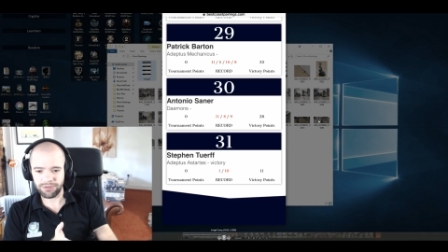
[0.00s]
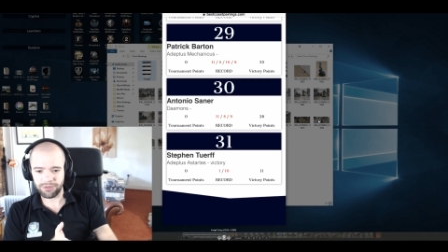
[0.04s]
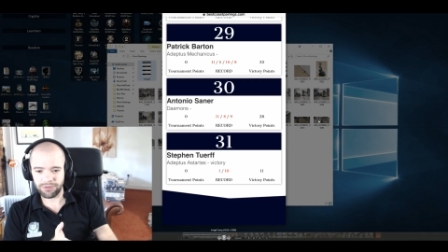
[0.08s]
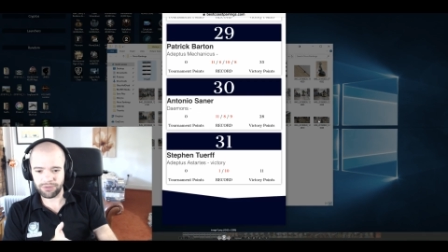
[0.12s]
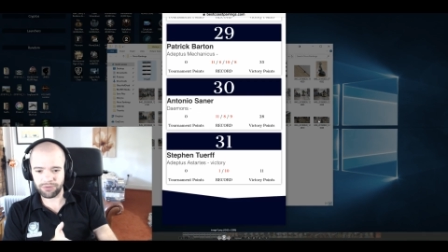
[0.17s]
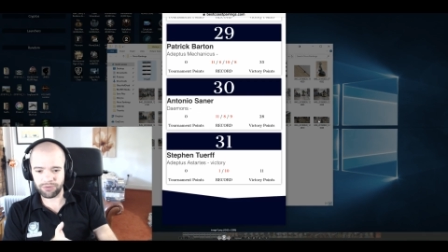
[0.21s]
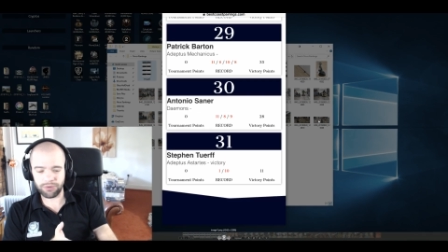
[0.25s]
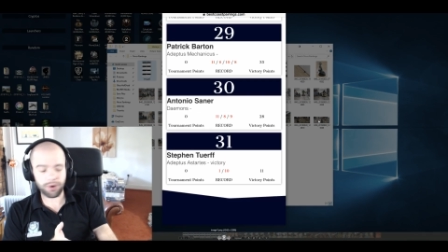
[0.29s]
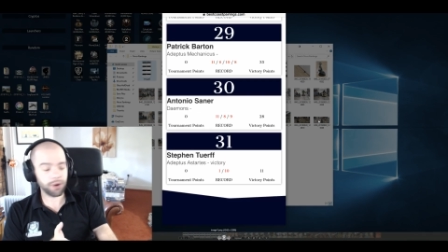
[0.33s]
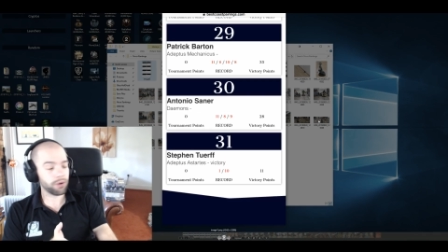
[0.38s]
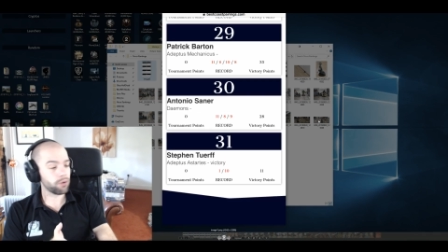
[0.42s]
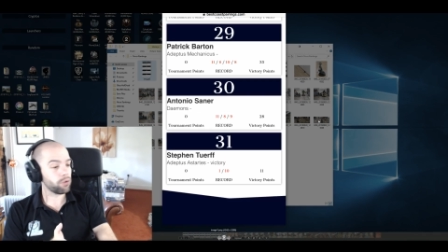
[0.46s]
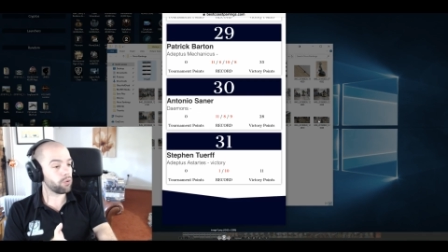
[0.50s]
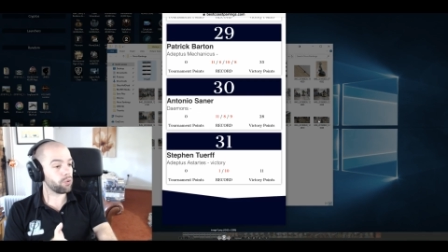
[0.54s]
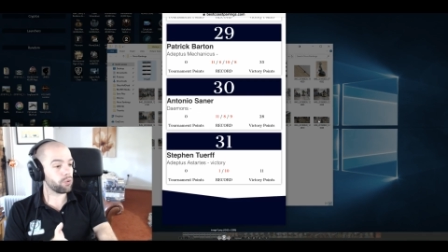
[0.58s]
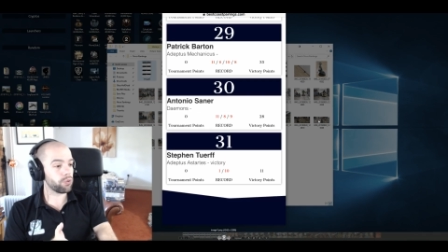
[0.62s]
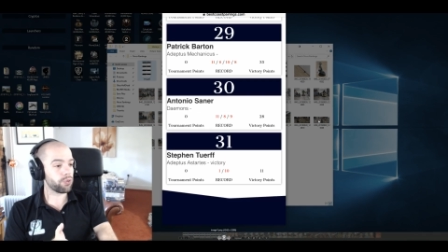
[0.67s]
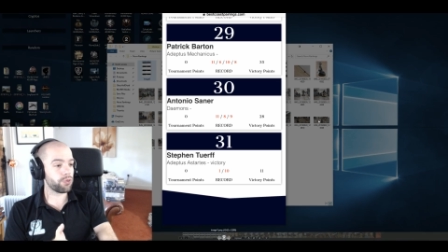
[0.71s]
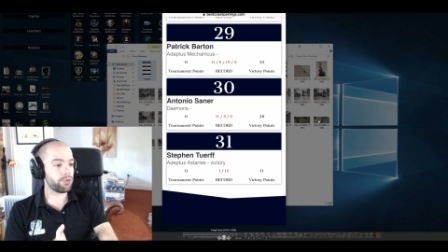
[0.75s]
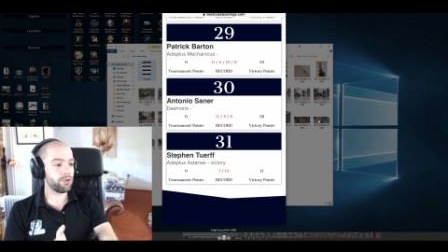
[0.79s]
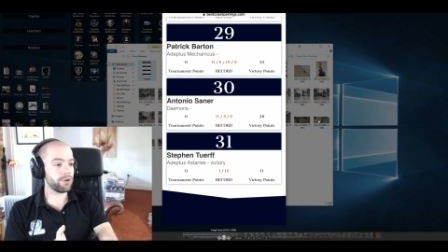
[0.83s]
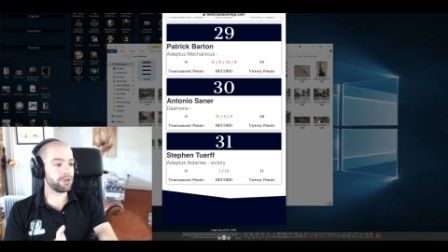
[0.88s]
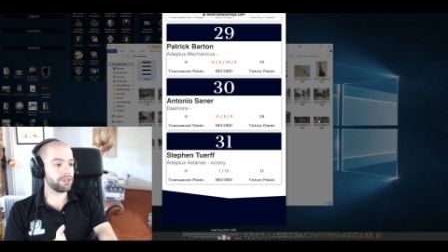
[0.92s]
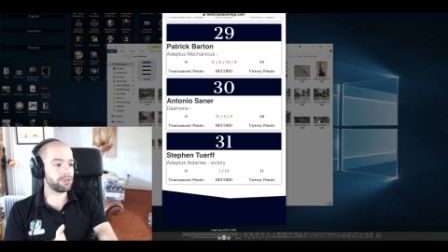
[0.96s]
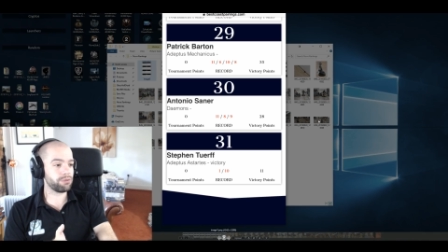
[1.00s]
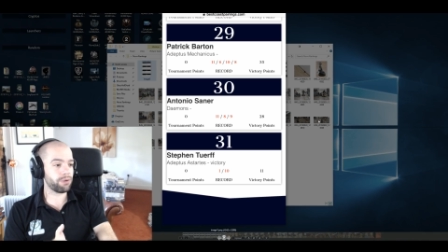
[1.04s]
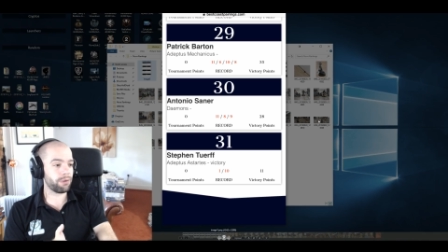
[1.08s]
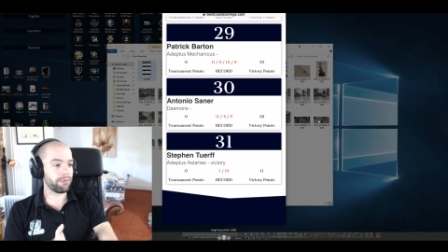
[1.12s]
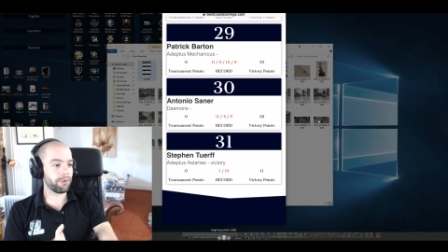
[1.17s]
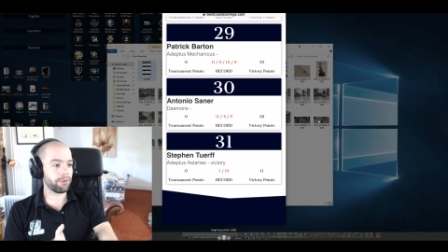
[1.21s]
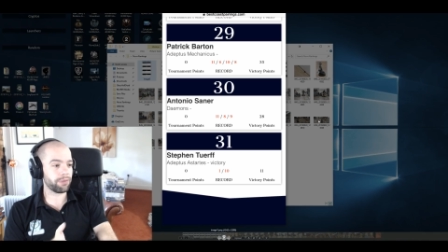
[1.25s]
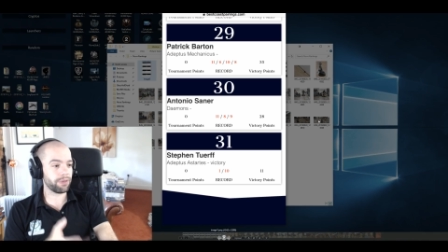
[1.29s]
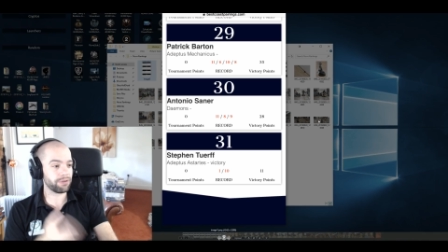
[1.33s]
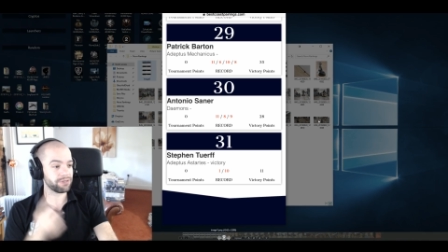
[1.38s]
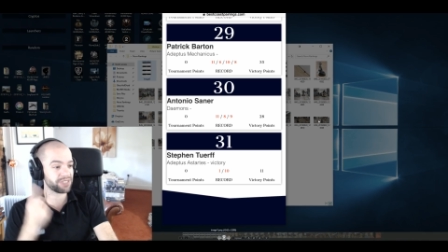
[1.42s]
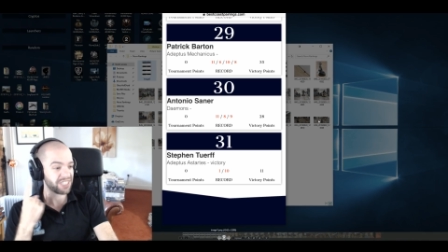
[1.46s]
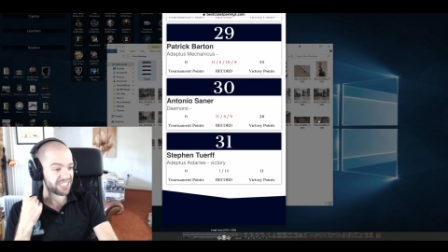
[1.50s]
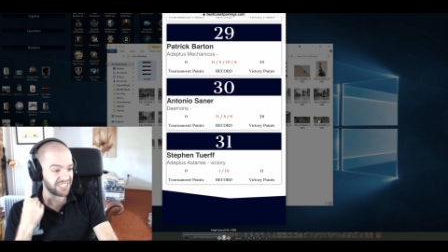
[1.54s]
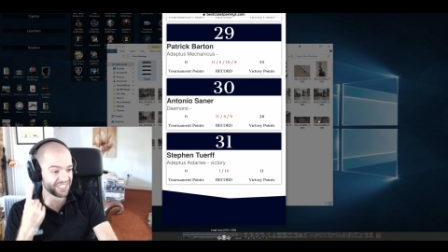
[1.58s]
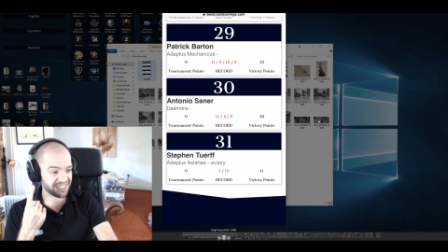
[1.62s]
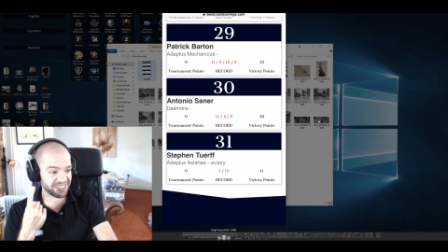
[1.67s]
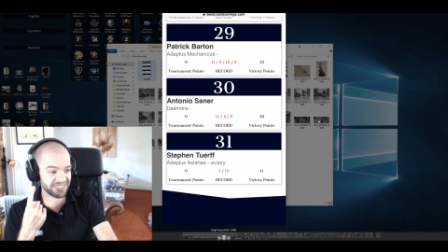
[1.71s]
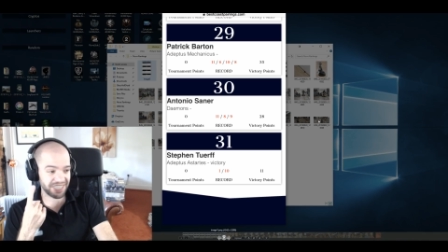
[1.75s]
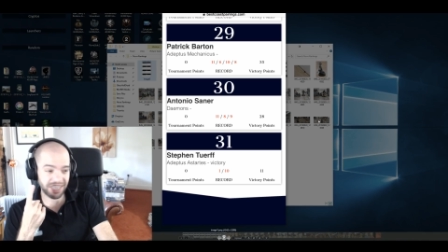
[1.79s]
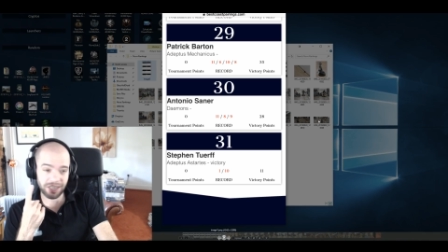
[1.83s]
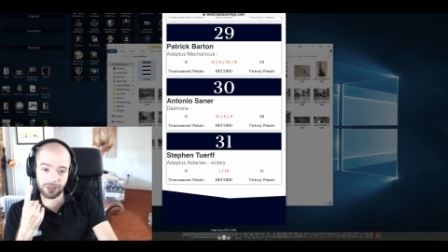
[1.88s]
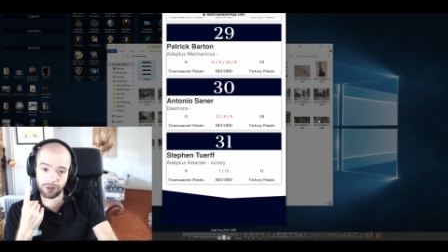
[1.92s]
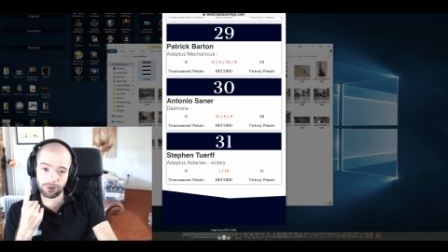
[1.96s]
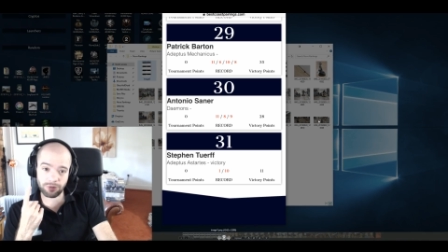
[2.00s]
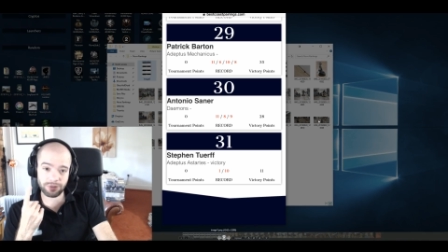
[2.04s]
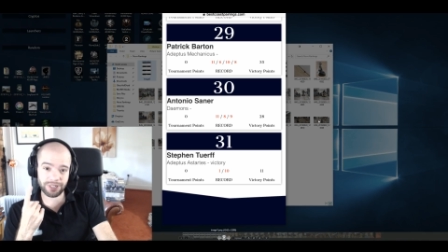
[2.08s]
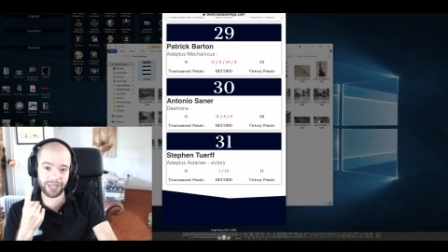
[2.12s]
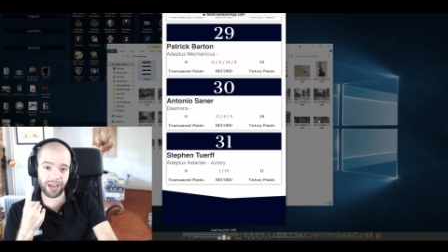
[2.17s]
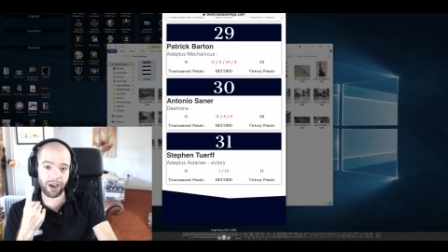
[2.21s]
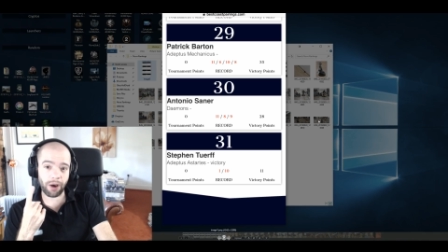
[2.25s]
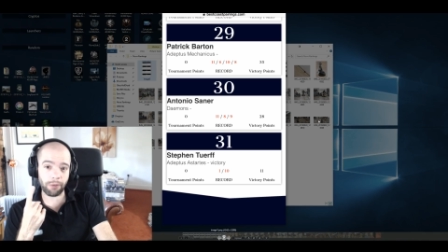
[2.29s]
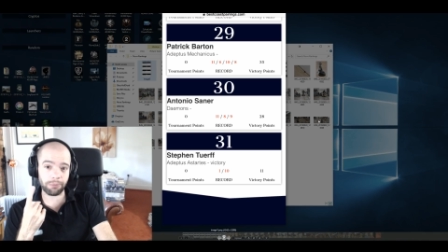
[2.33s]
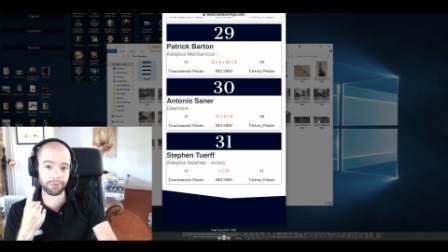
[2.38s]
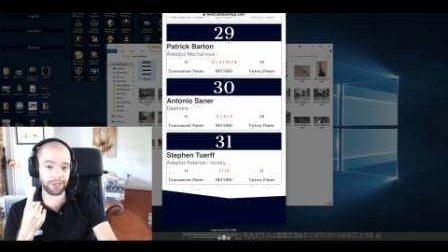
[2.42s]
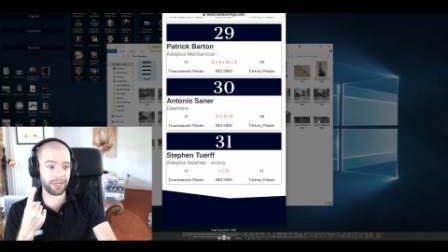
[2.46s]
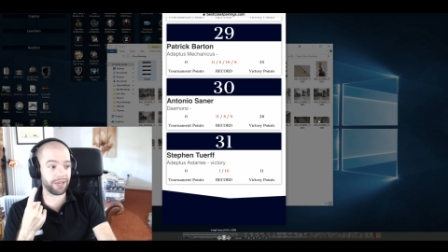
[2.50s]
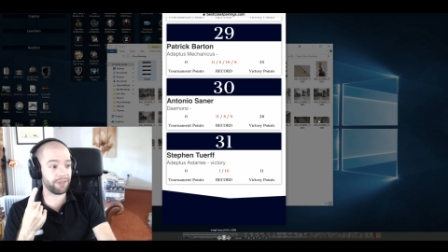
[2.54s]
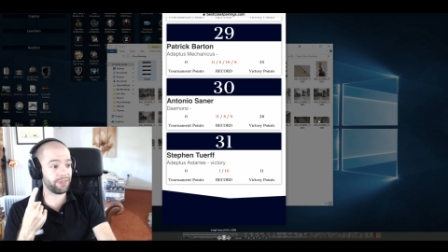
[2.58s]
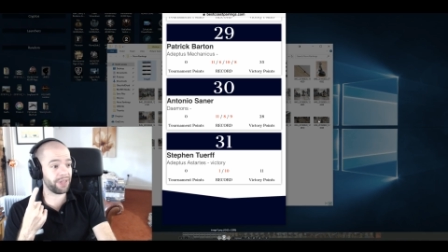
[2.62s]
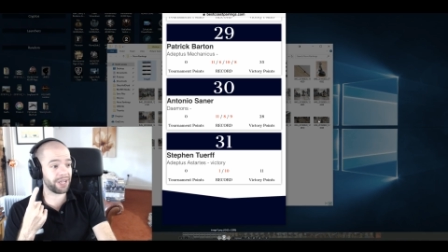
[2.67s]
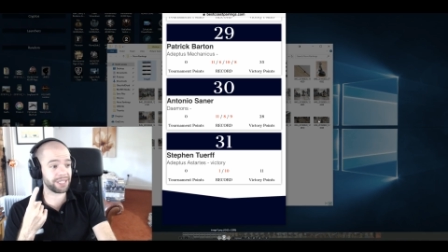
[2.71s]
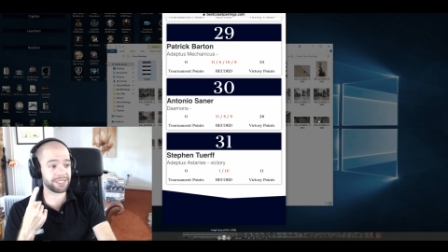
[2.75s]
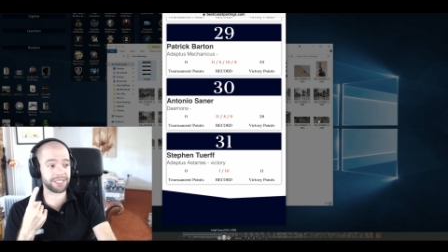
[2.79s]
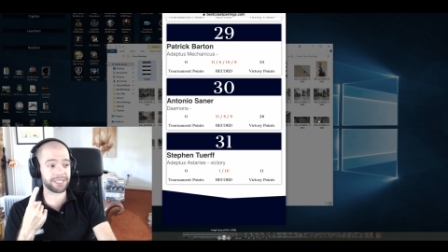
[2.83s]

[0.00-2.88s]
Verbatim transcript: throughout all thirty-one people, there was a single Tau player. That's